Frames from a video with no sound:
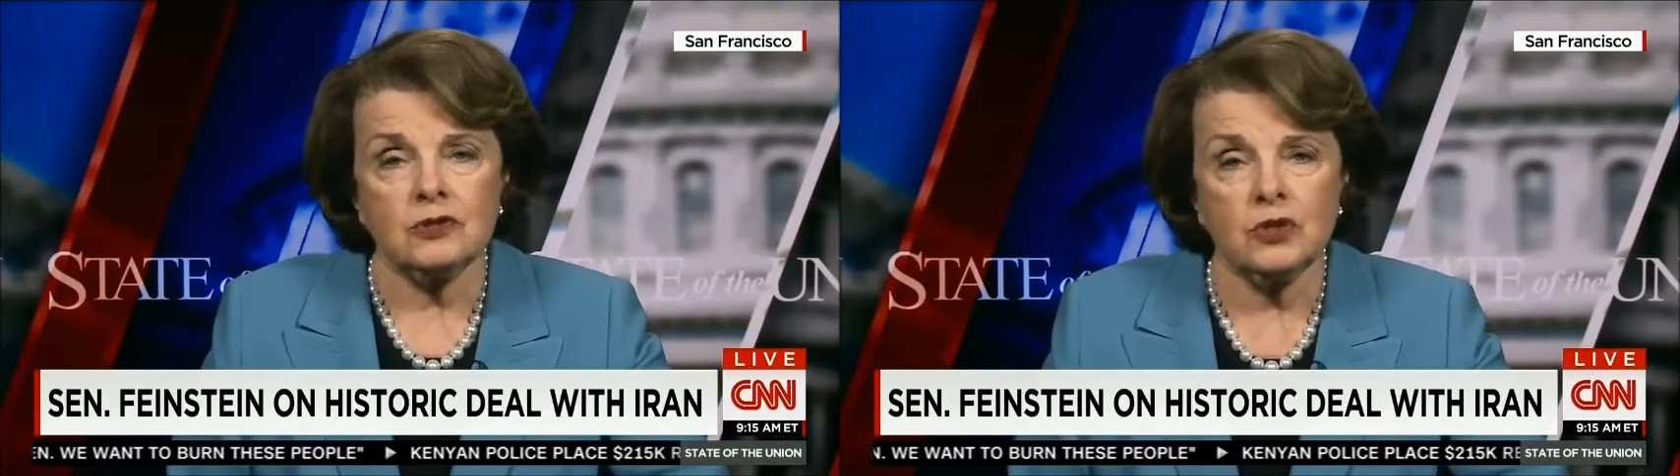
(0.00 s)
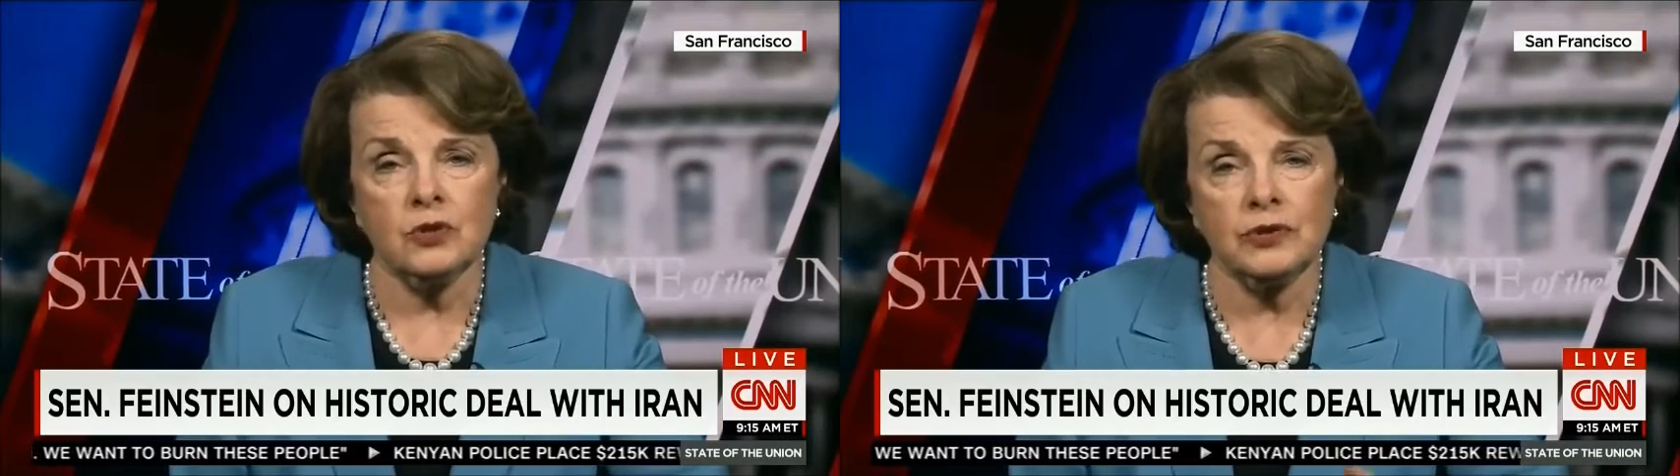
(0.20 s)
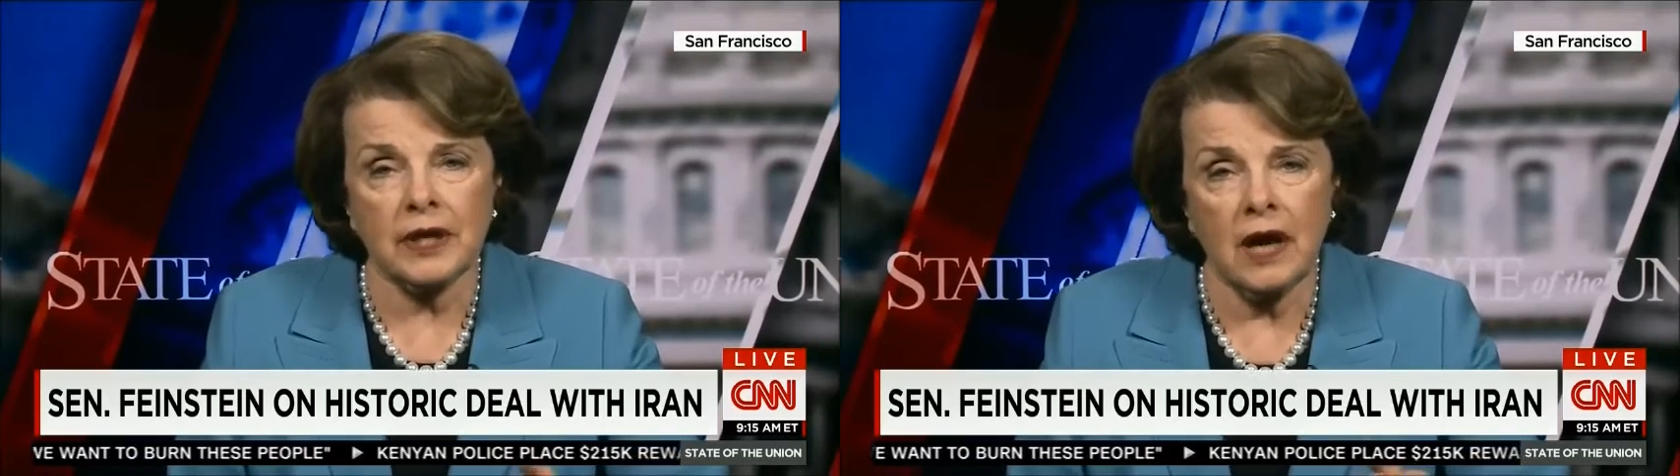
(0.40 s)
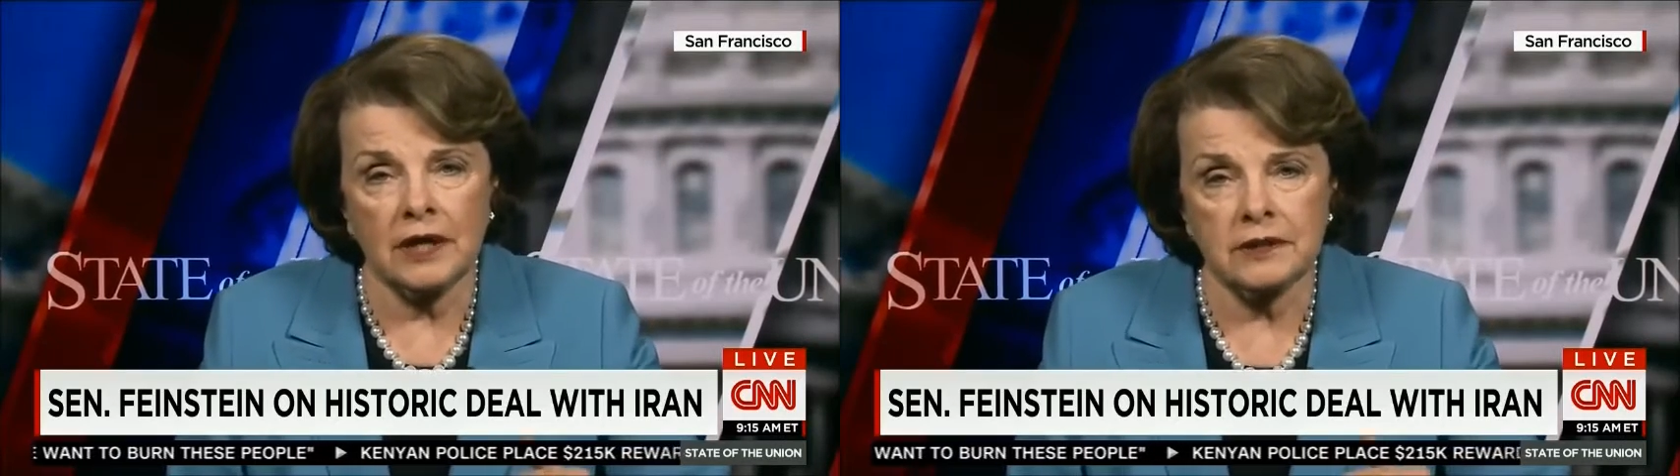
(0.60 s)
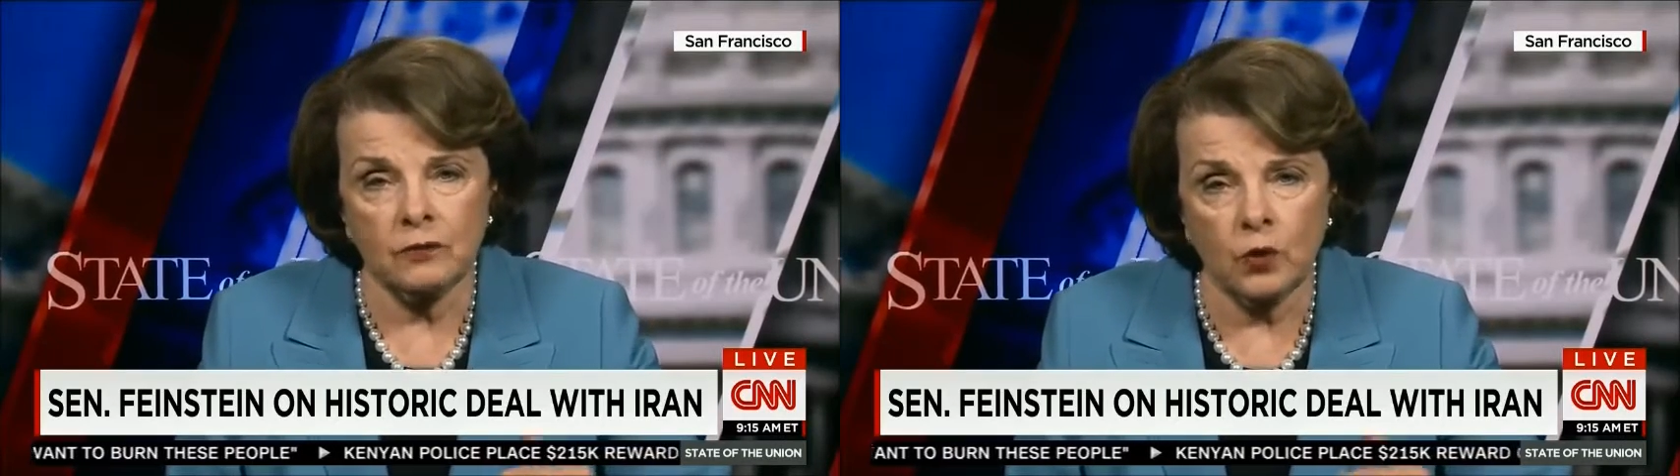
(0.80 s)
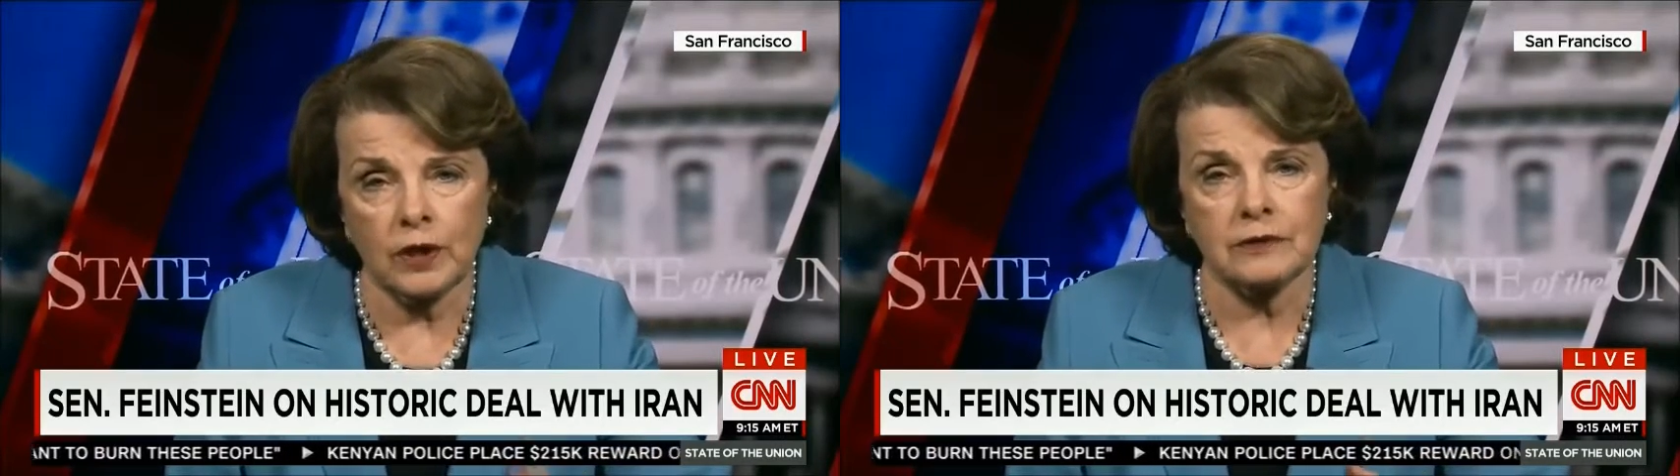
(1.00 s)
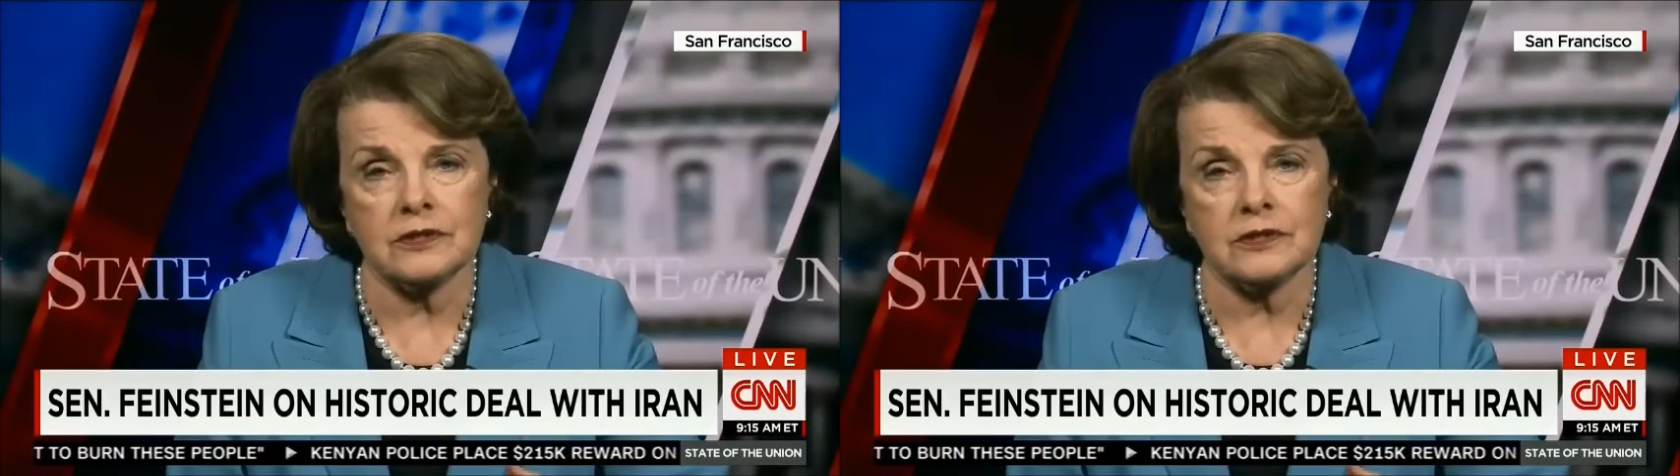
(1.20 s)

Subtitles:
to do the kind of work